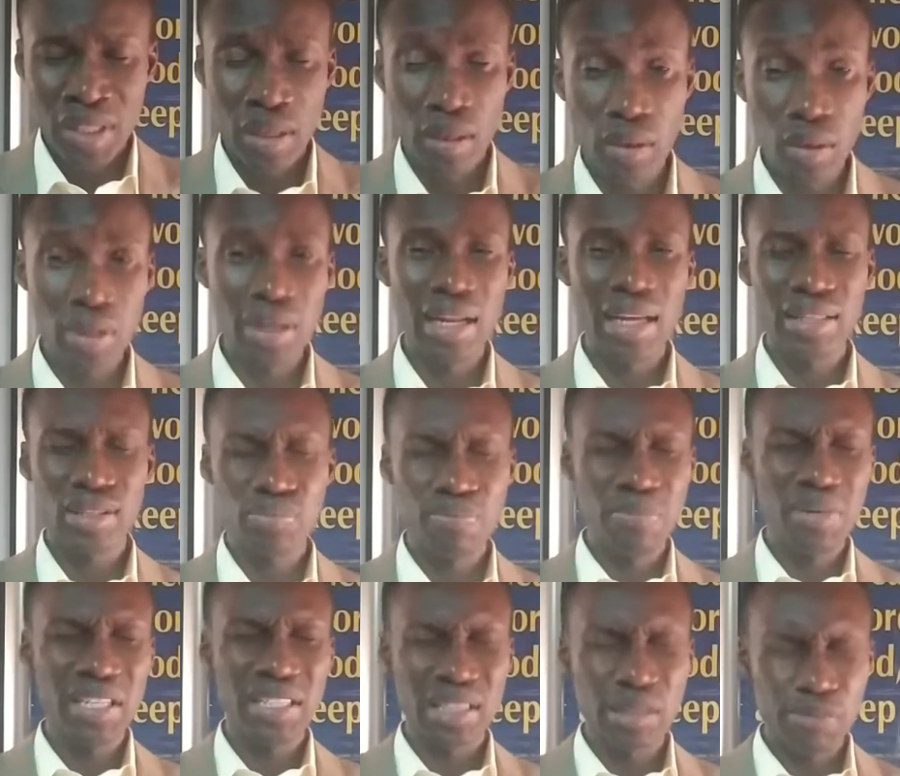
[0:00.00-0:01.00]
Lord, let
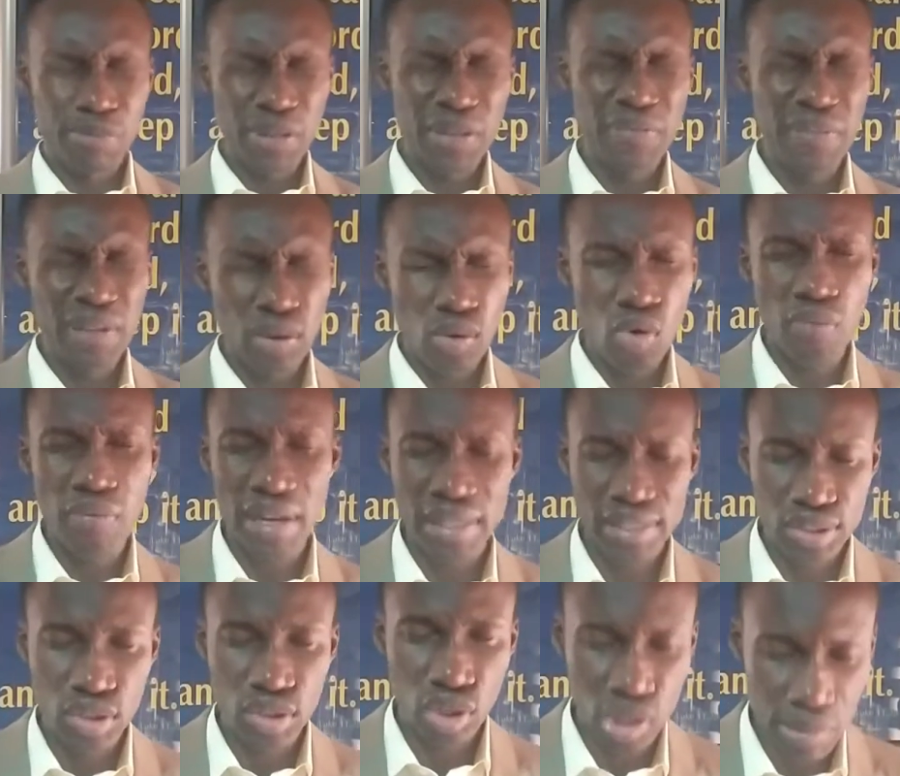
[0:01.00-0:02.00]
mercy prevail over
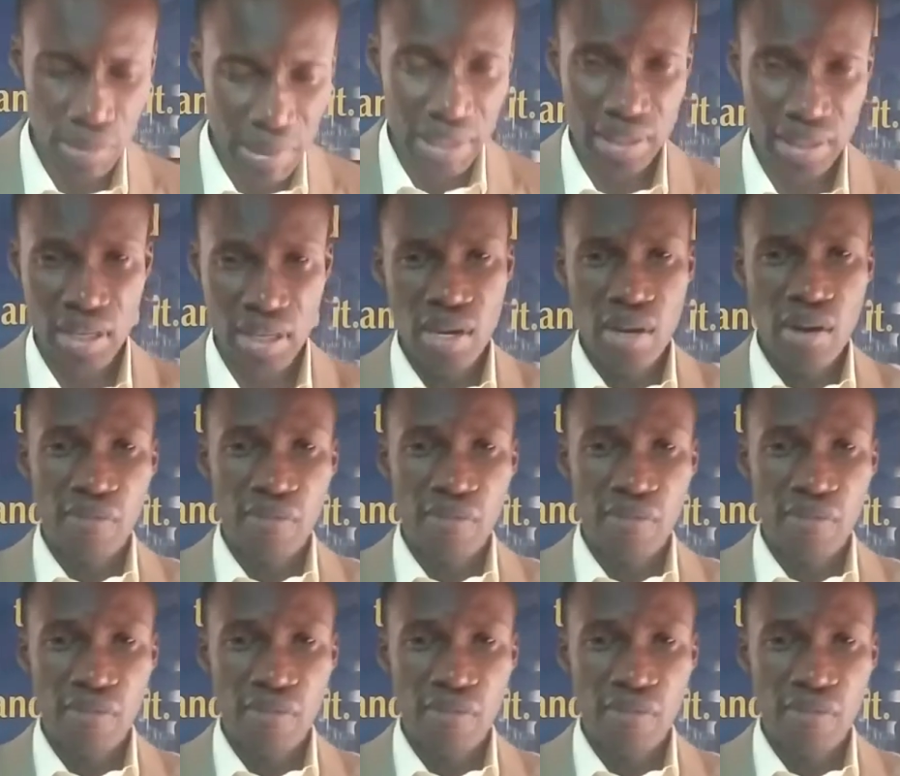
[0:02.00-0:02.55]
judgment.